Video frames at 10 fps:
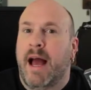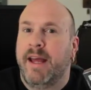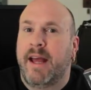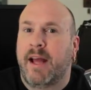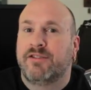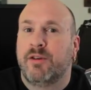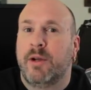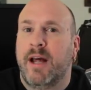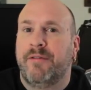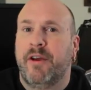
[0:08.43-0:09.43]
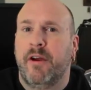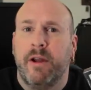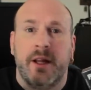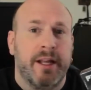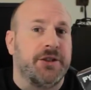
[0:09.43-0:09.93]
How you guys doing out
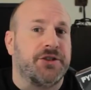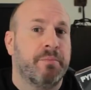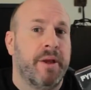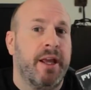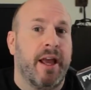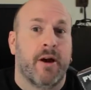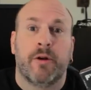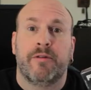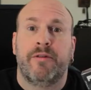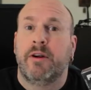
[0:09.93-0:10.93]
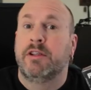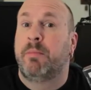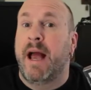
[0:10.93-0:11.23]
there? It's me, Elric Ferris,